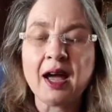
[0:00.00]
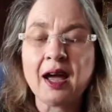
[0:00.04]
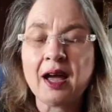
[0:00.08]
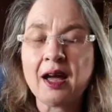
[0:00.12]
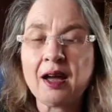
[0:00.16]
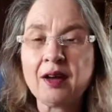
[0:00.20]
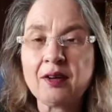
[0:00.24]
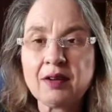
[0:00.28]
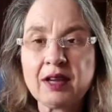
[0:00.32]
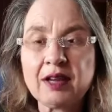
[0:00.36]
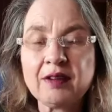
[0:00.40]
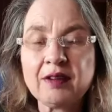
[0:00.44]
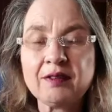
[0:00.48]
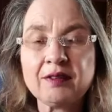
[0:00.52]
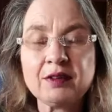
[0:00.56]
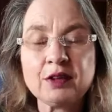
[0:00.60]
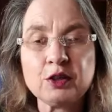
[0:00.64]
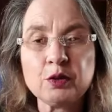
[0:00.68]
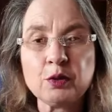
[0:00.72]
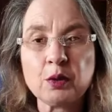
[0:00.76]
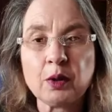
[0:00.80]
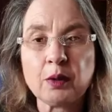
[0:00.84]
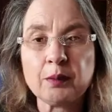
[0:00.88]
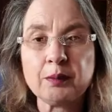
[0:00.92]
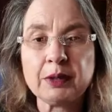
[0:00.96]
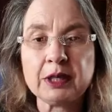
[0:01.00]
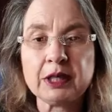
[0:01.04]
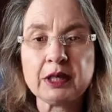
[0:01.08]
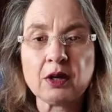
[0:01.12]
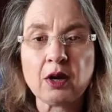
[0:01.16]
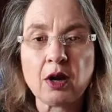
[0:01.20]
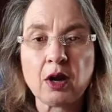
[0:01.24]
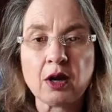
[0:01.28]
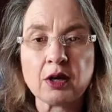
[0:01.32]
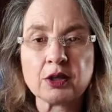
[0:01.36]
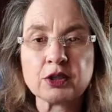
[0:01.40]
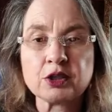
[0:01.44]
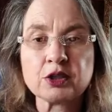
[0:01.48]
However, you are being
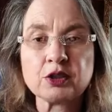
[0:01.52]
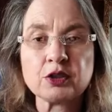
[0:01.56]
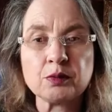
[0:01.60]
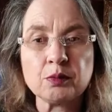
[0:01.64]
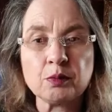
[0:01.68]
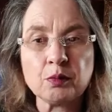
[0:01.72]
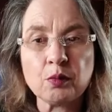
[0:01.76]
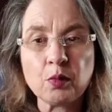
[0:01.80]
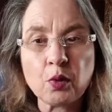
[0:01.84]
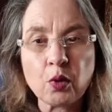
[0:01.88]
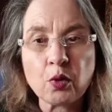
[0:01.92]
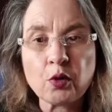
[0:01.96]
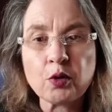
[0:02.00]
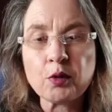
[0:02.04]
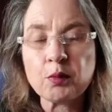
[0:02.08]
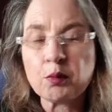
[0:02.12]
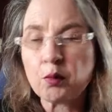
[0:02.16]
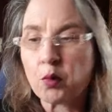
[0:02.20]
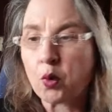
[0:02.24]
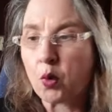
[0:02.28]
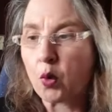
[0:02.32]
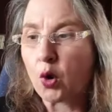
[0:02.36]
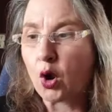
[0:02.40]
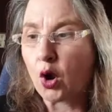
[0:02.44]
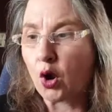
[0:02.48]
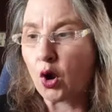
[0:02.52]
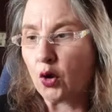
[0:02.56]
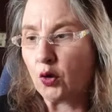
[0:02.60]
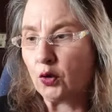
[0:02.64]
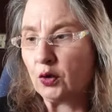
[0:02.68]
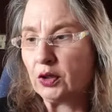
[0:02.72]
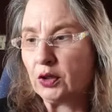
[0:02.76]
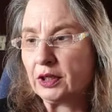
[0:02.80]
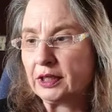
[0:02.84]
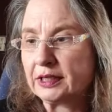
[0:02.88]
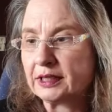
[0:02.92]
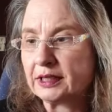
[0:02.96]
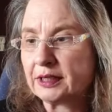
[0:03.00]
asked to more and more
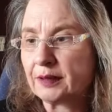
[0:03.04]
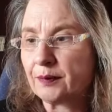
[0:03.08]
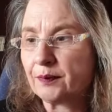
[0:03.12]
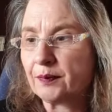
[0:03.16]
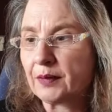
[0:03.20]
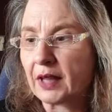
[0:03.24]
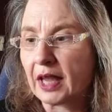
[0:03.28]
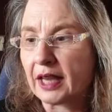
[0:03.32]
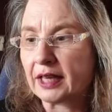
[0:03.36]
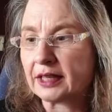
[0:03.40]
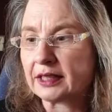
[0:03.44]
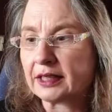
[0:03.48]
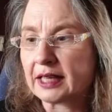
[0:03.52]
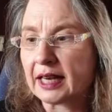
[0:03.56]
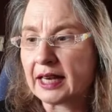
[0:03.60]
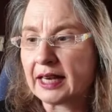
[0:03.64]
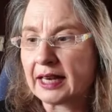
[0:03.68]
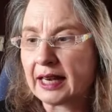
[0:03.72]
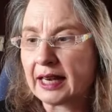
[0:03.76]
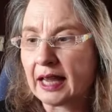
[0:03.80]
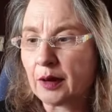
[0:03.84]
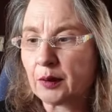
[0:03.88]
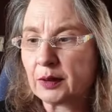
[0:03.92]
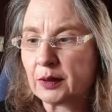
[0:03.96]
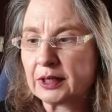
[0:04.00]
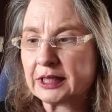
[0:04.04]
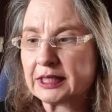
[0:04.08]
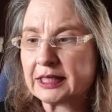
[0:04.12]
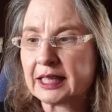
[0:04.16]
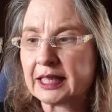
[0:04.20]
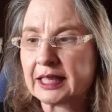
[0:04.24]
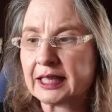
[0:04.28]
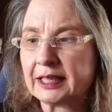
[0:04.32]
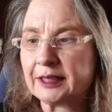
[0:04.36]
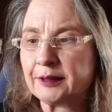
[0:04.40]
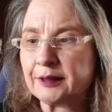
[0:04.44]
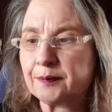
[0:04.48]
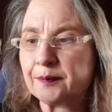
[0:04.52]
own it and allow it
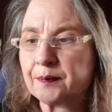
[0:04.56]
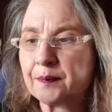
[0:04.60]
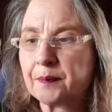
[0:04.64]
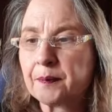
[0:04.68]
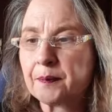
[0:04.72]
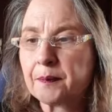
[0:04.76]
in.